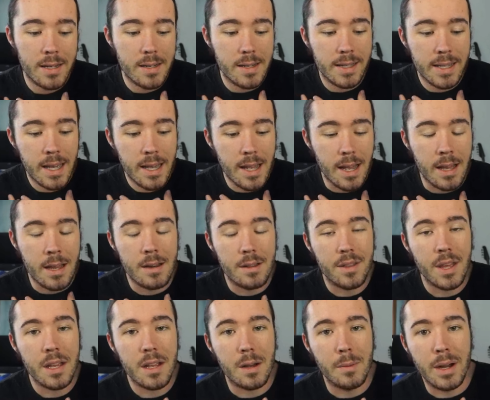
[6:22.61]
to say and
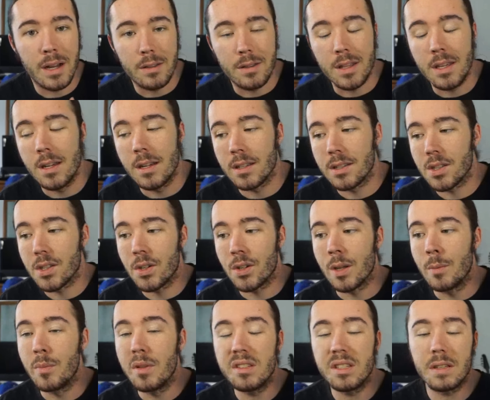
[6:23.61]
think about the song
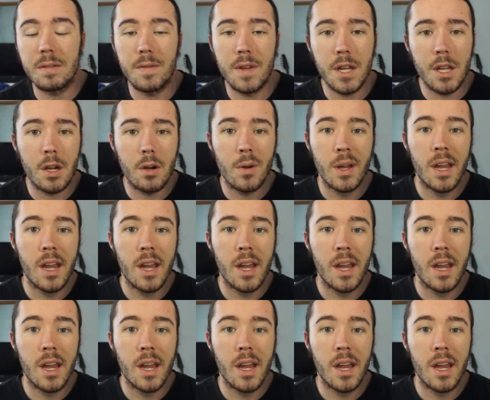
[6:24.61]
and music video.